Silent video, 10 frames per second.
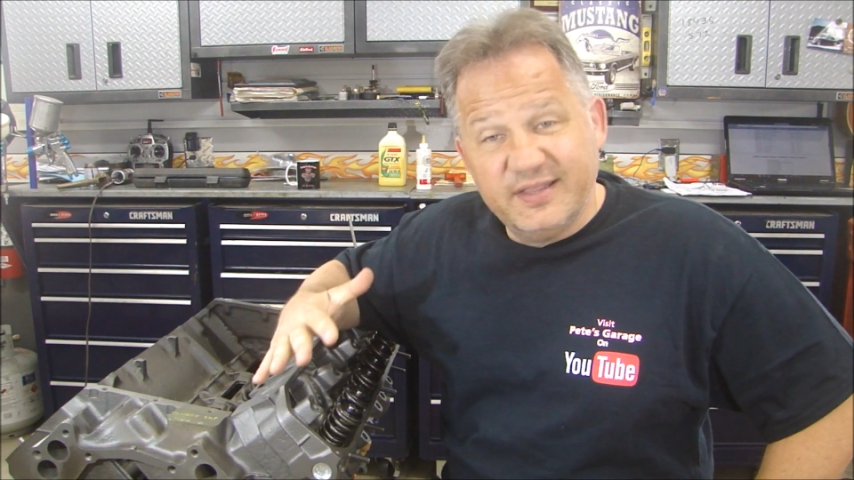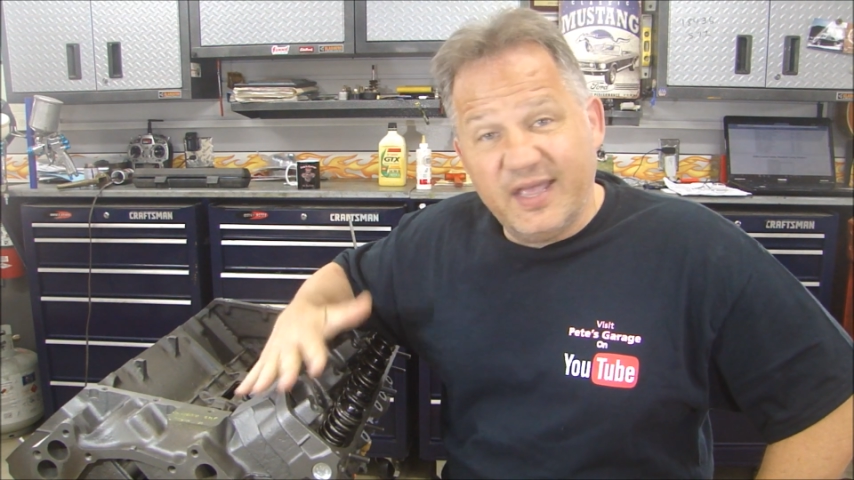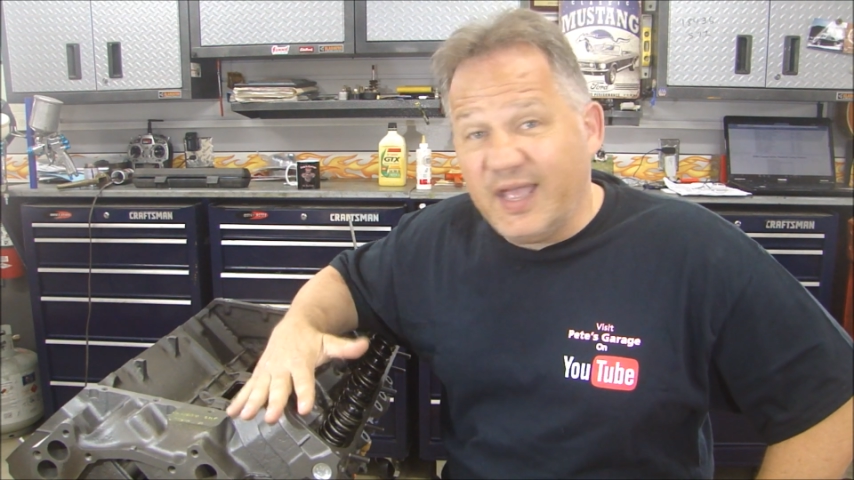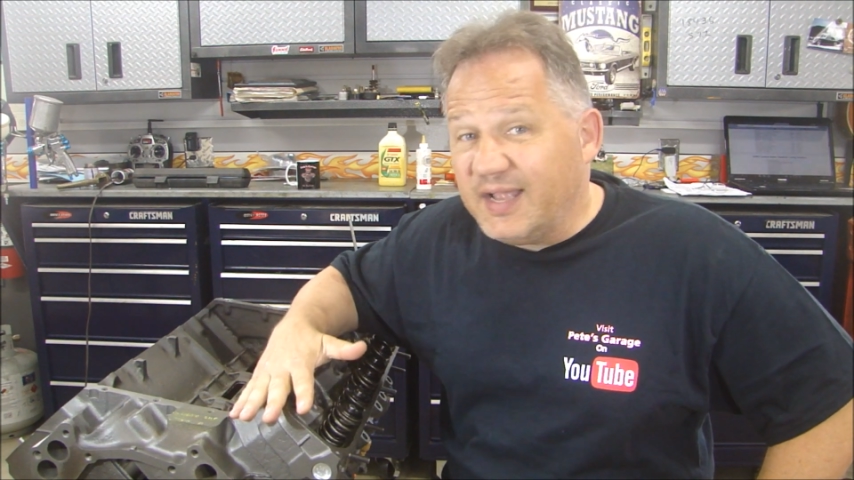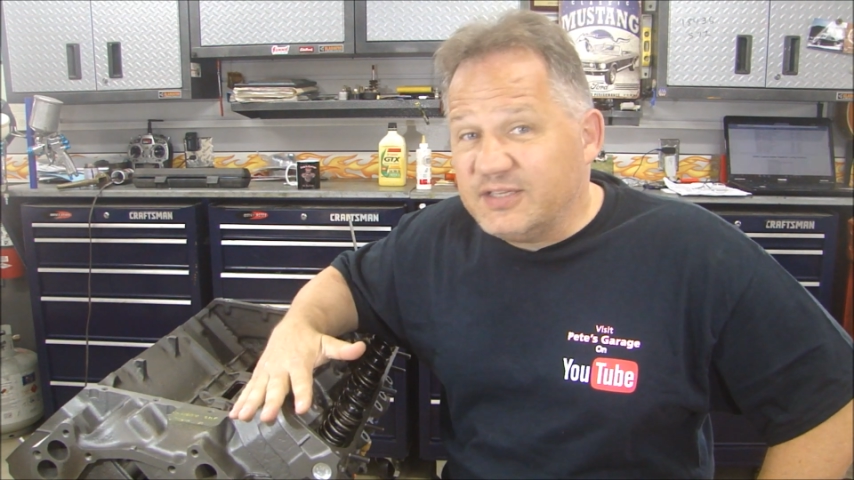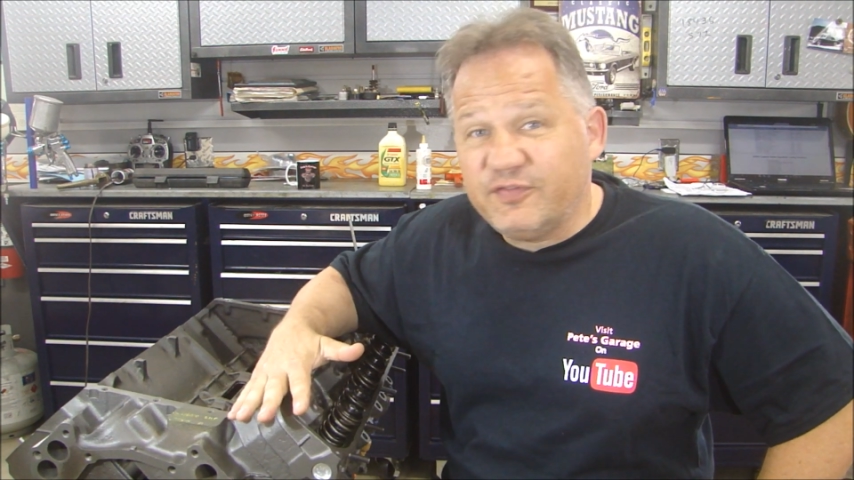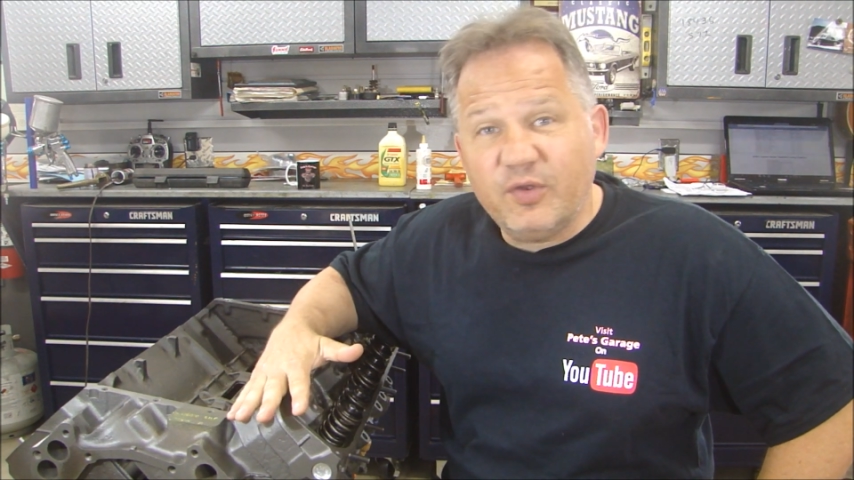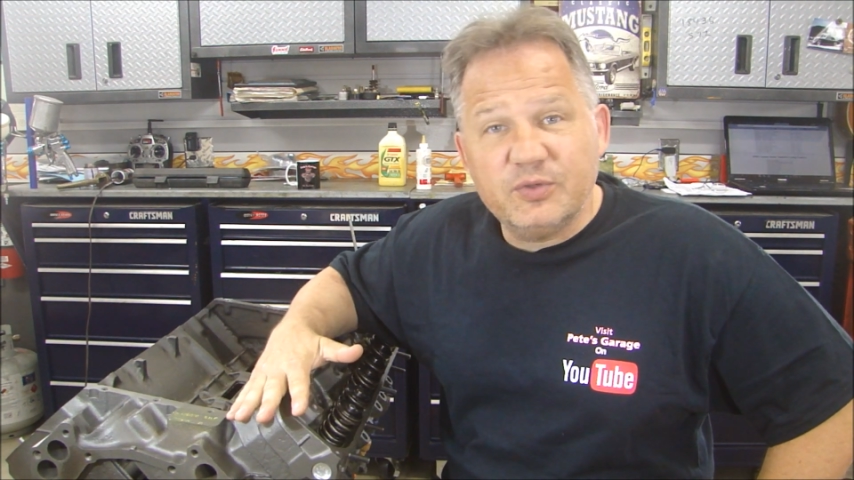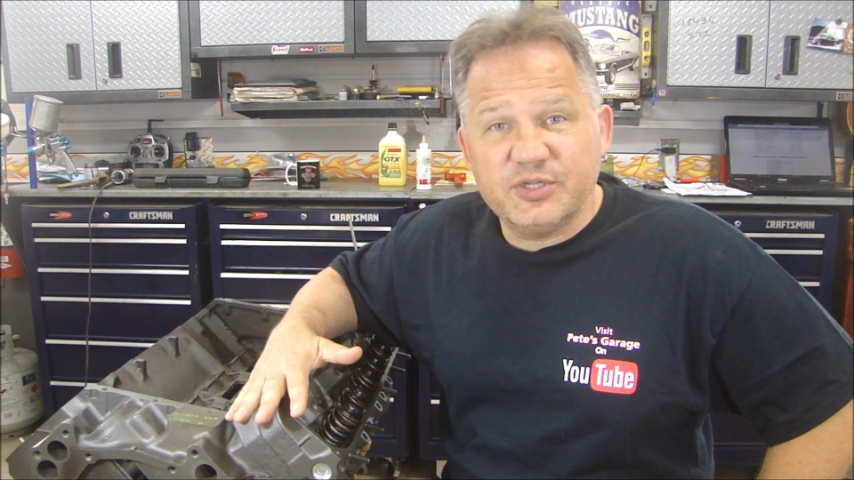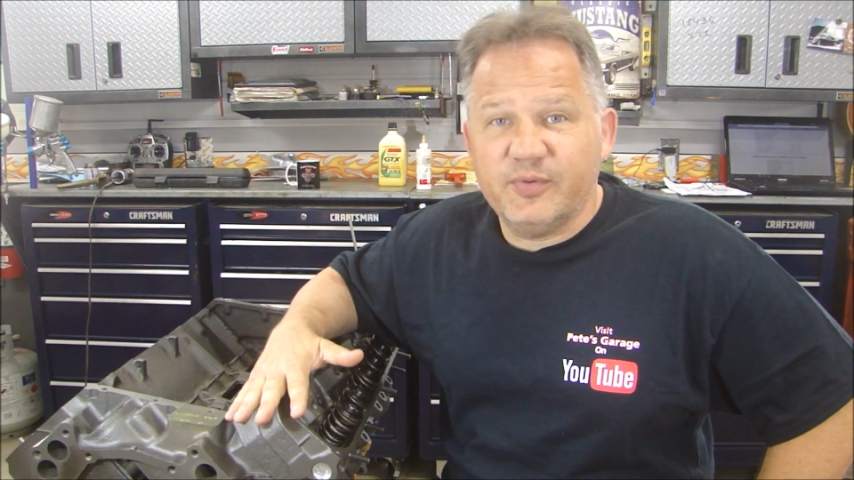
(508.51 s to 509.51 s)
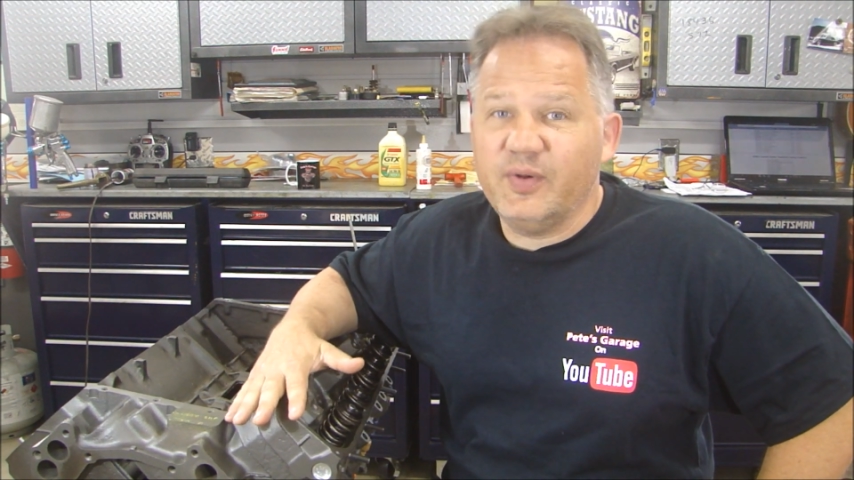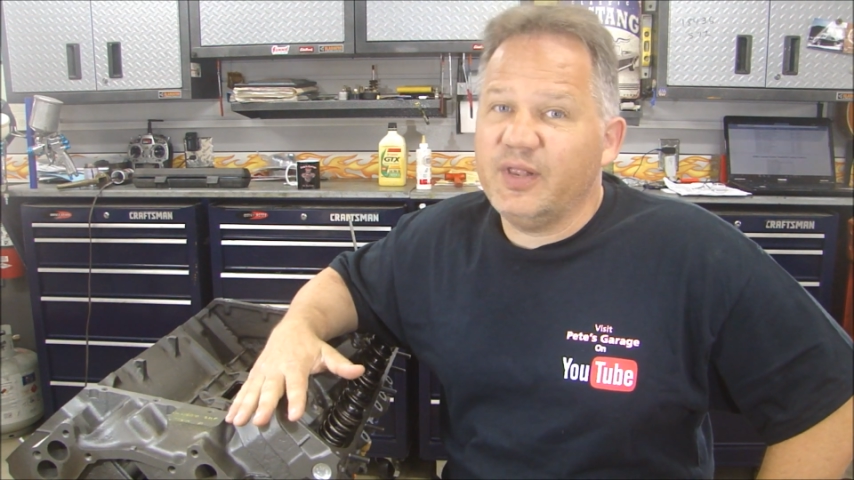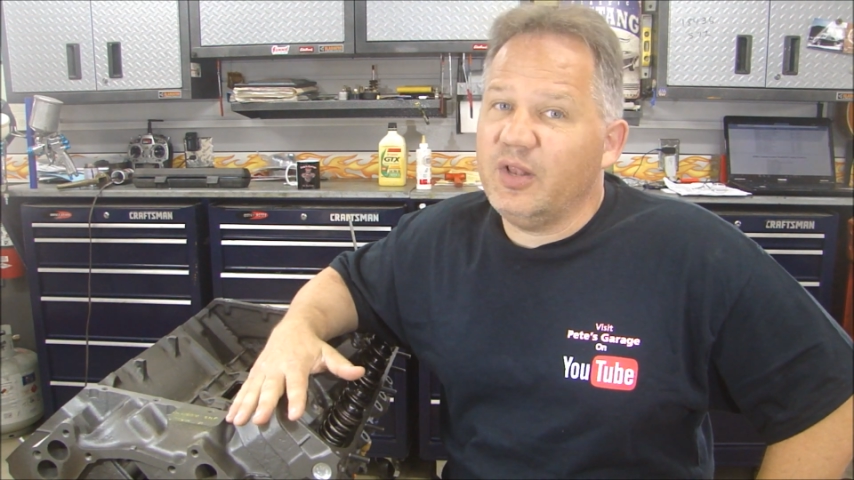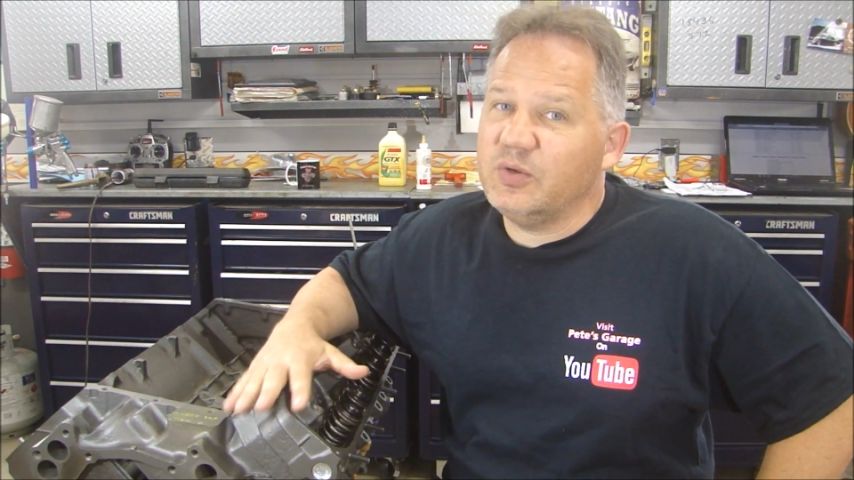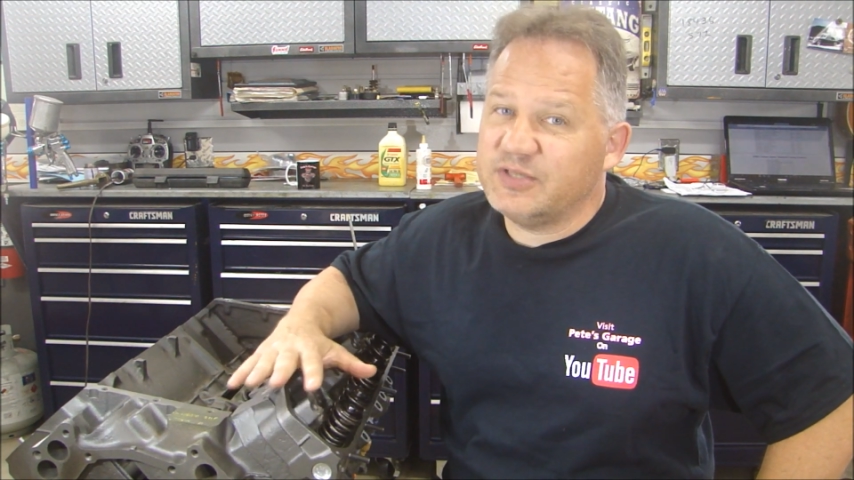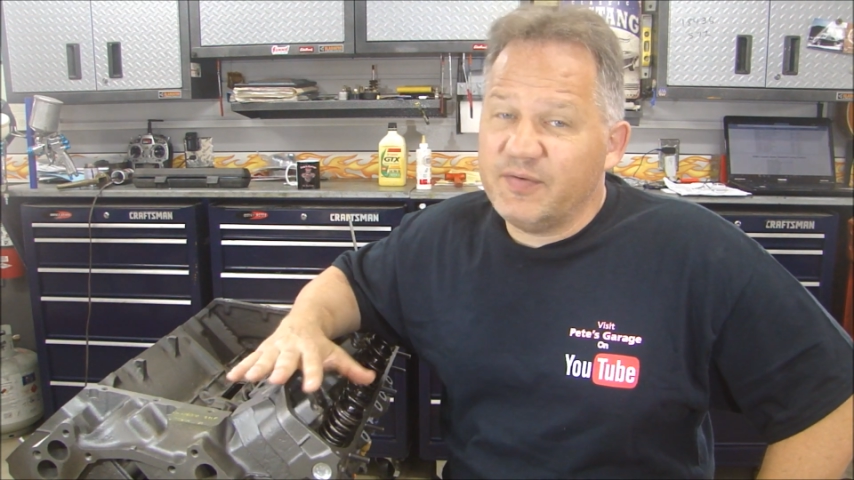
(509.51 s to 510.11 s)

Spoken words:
The heads flow is going to be really close.